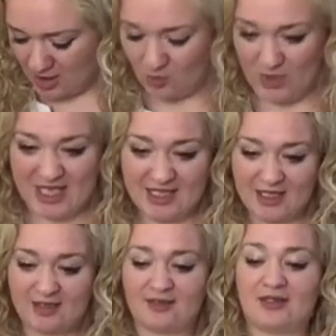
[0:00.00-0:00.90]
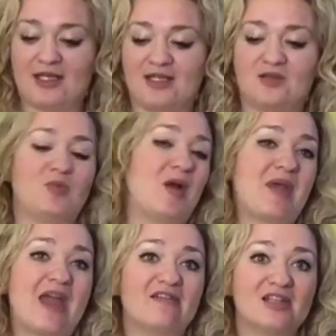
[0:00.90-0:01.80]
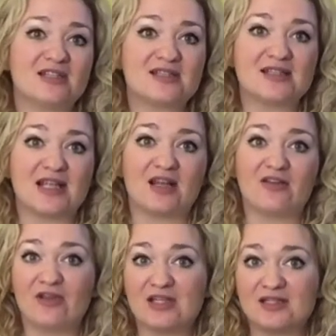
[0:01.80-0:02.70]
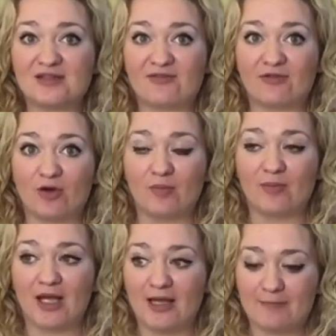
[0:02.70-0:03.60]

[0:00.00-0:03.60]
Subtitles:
a week, and my parents and our friends from